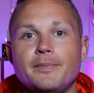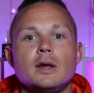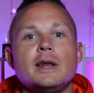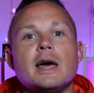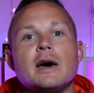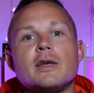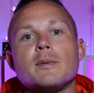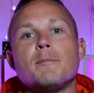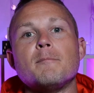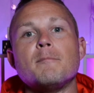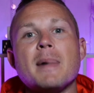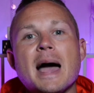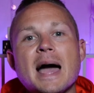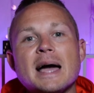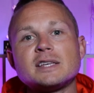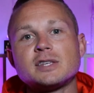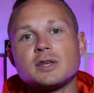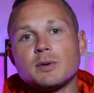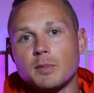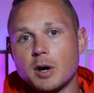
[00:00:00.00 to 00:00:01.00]
Now the
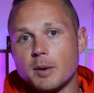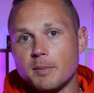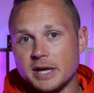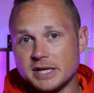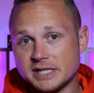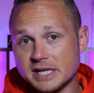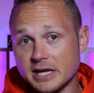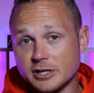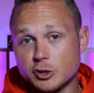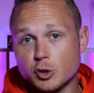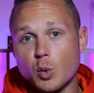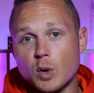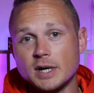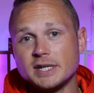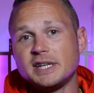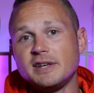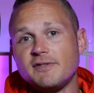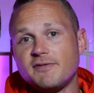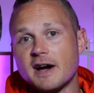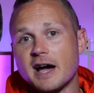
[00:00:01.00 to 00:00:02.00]
maximum is a
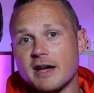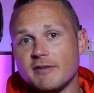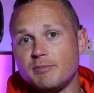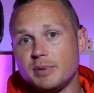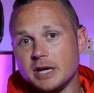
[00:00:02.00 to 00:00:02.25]
25